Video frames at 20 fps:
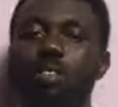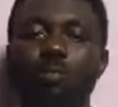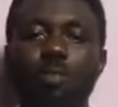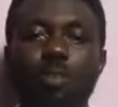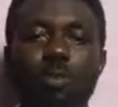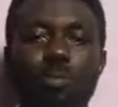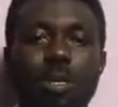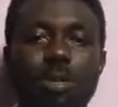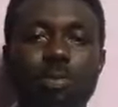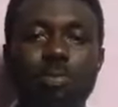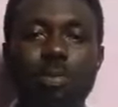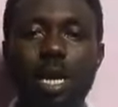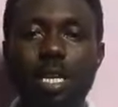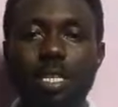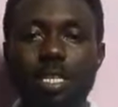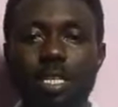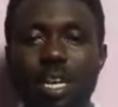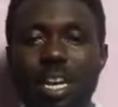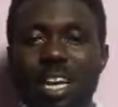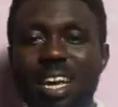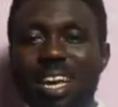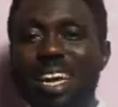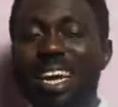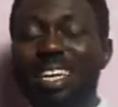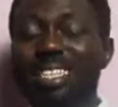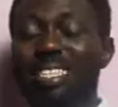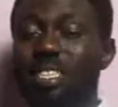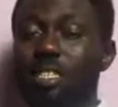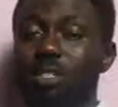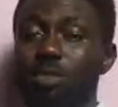of human right,
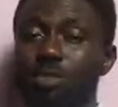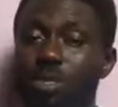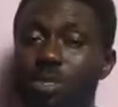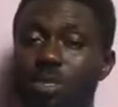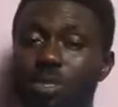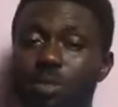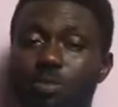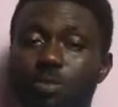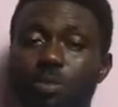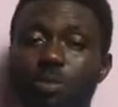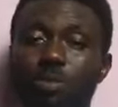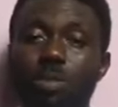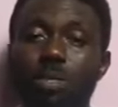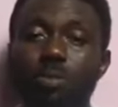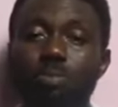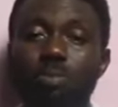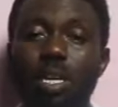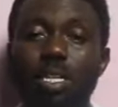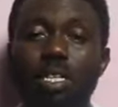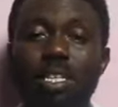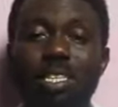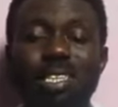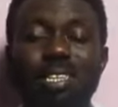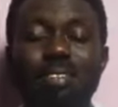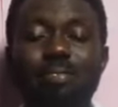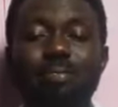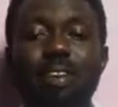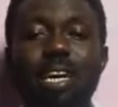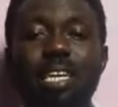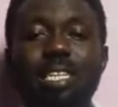categories of human right, and
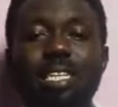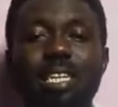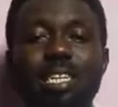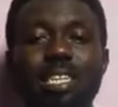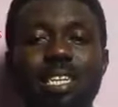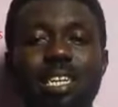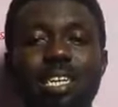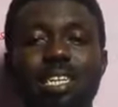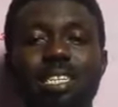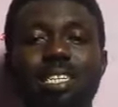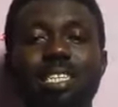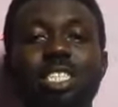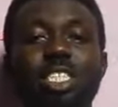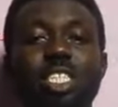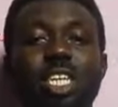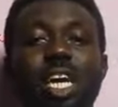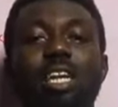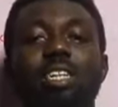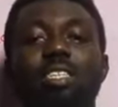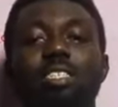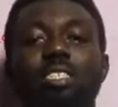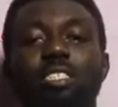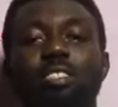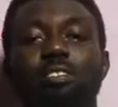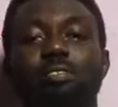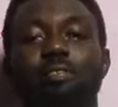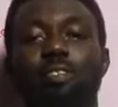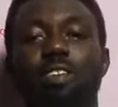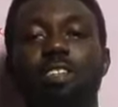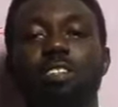then finally the challenges
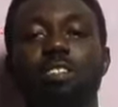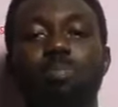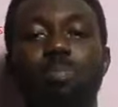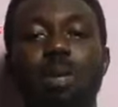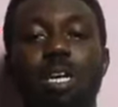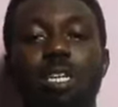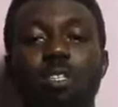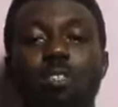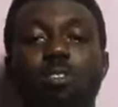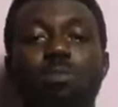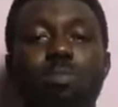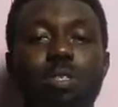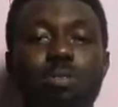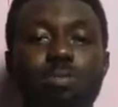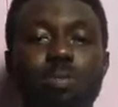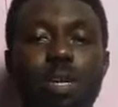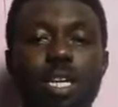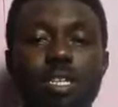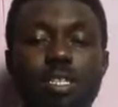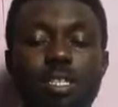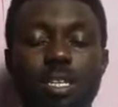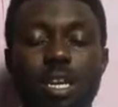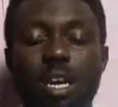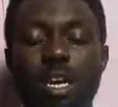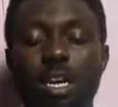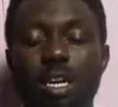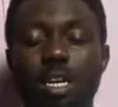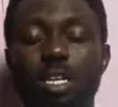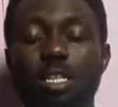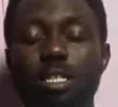faced by human rights
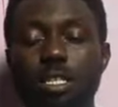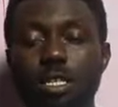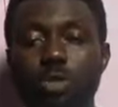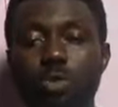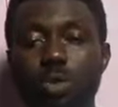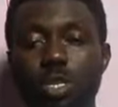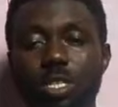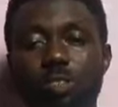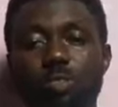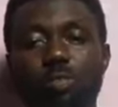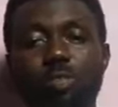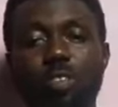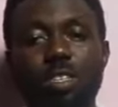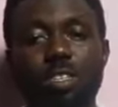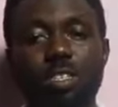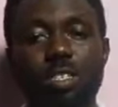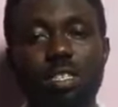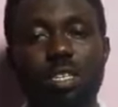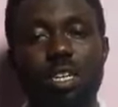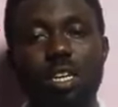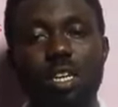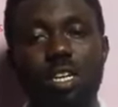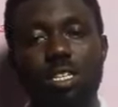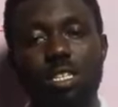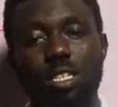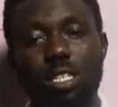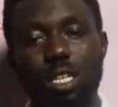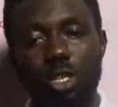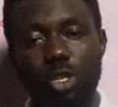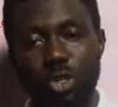in the 21st
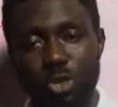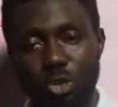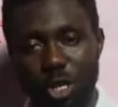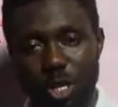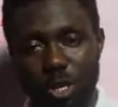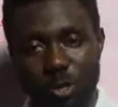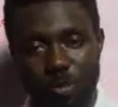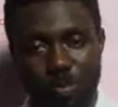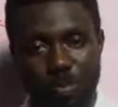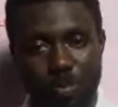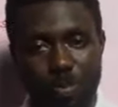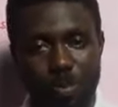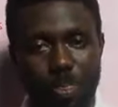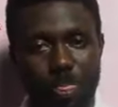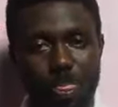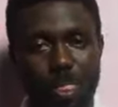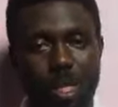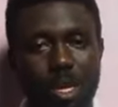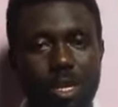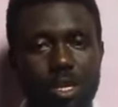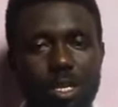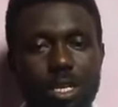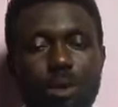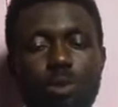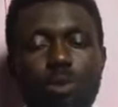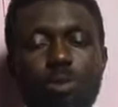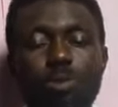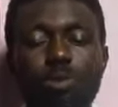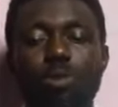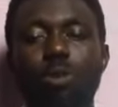century. Now,
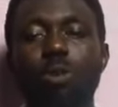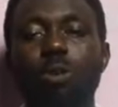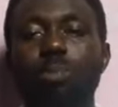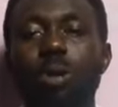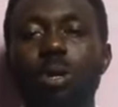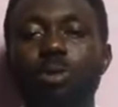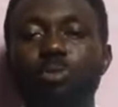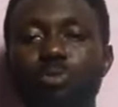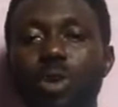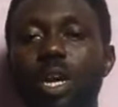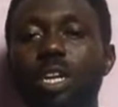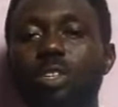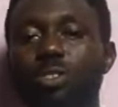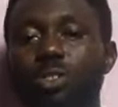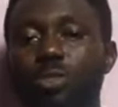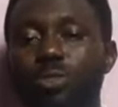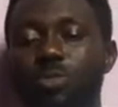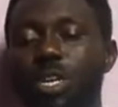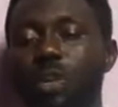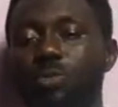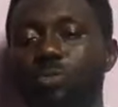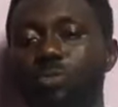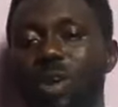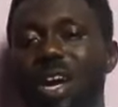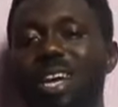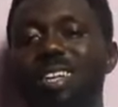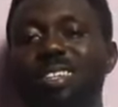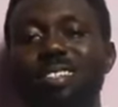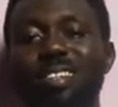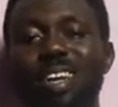when we talk about rights, you know that
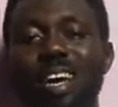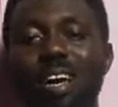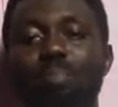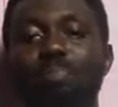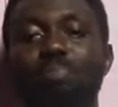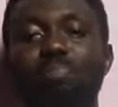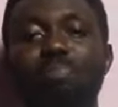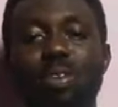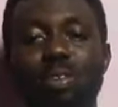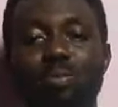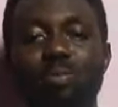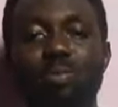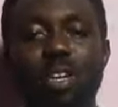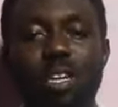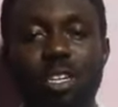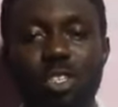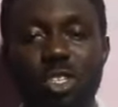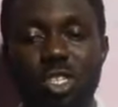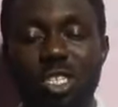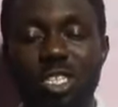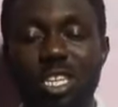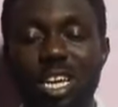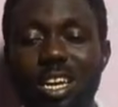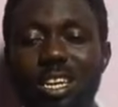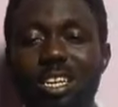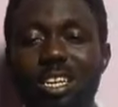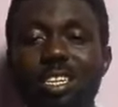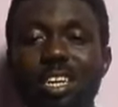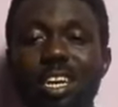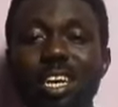rights are privileged,
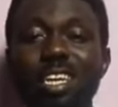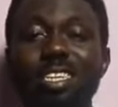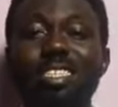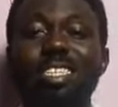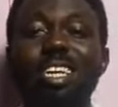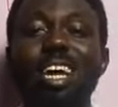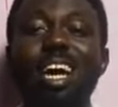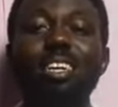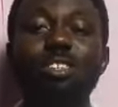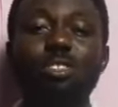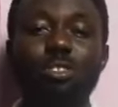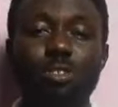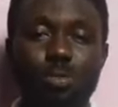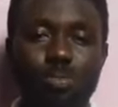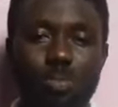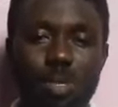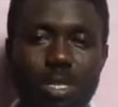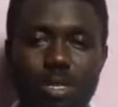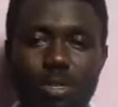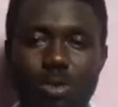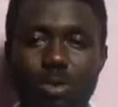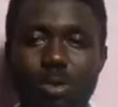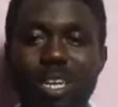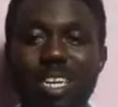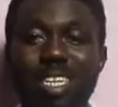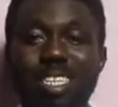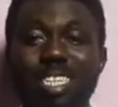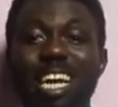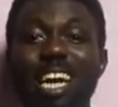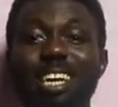entitlement or
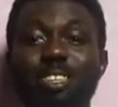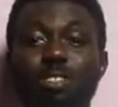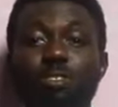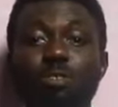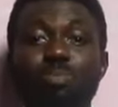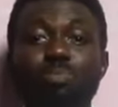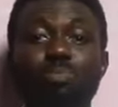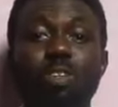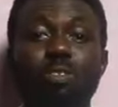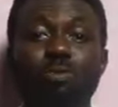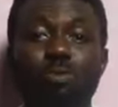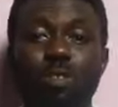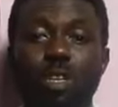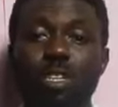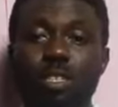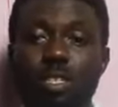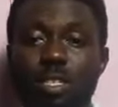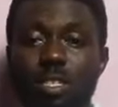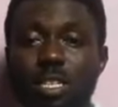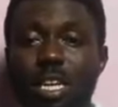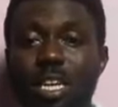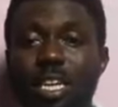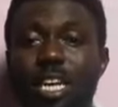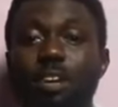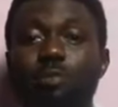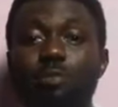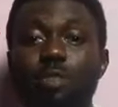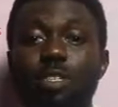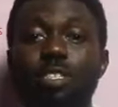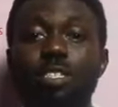entitled privileges that
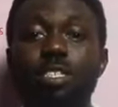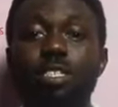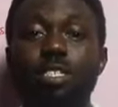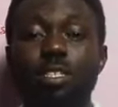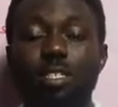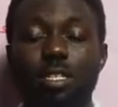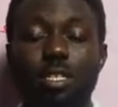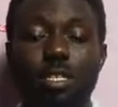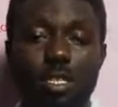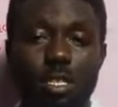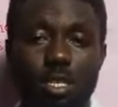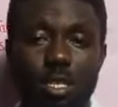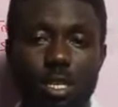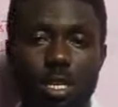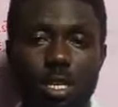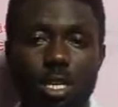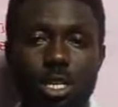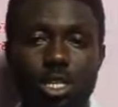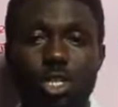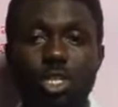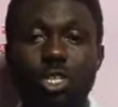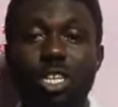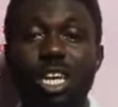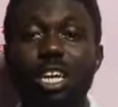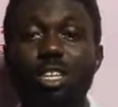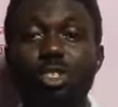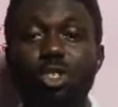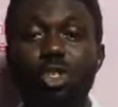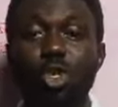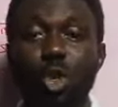every citizen should
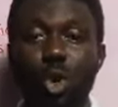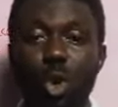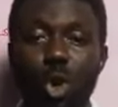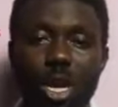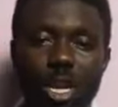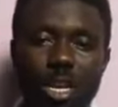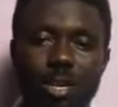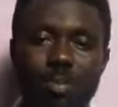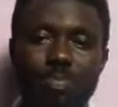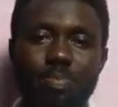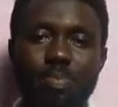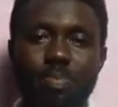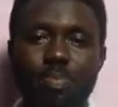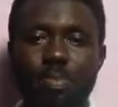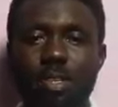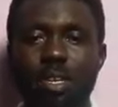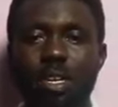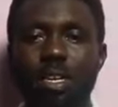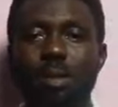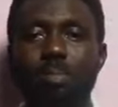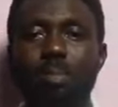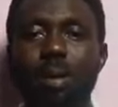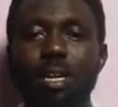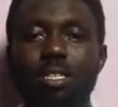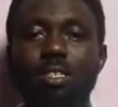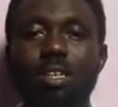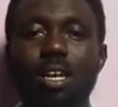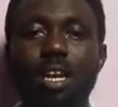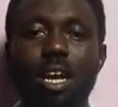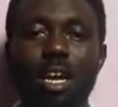enjoy in a
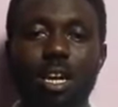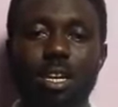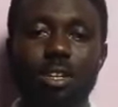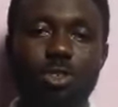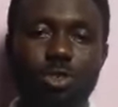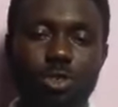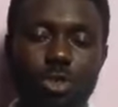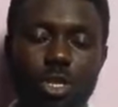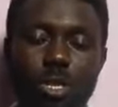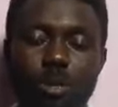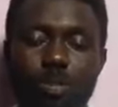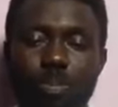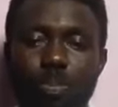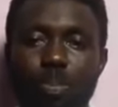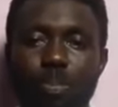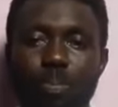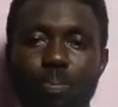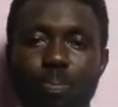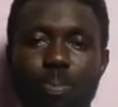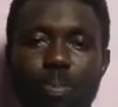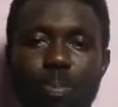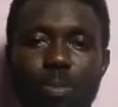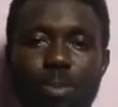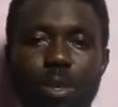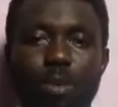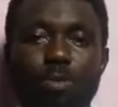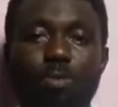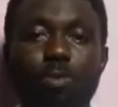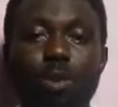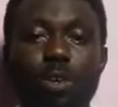particular country.
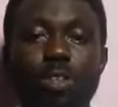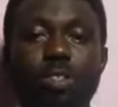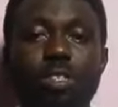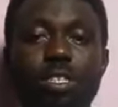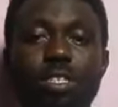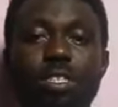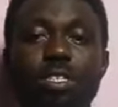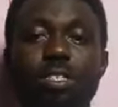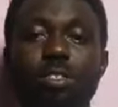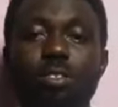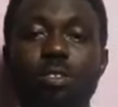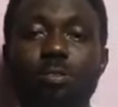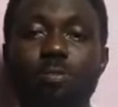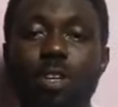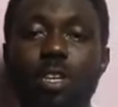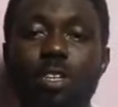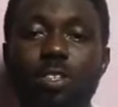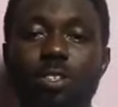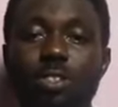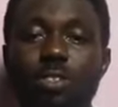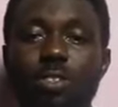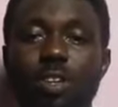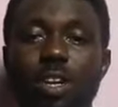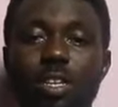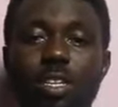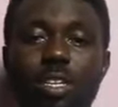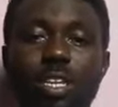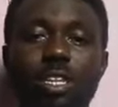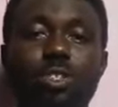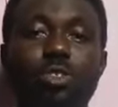If you are citizens of Nigeria,
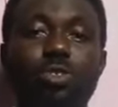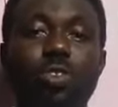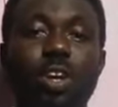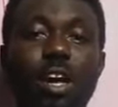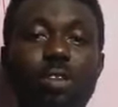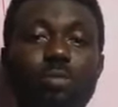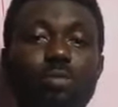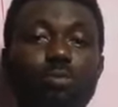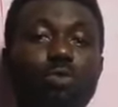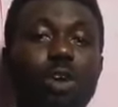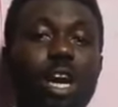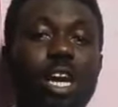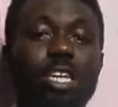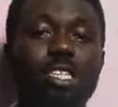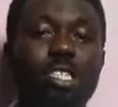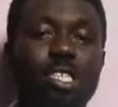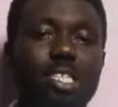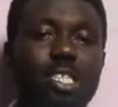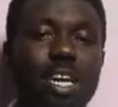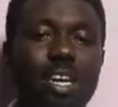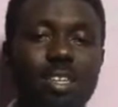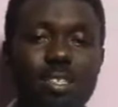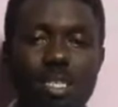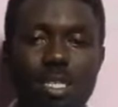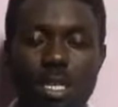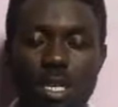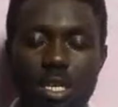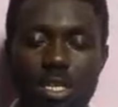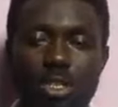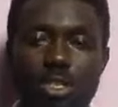then you have rights as a
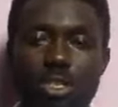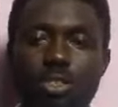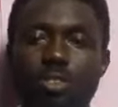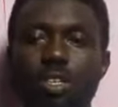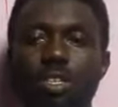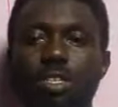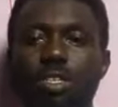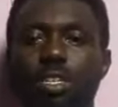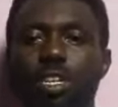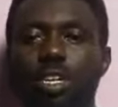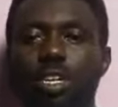Nigerian.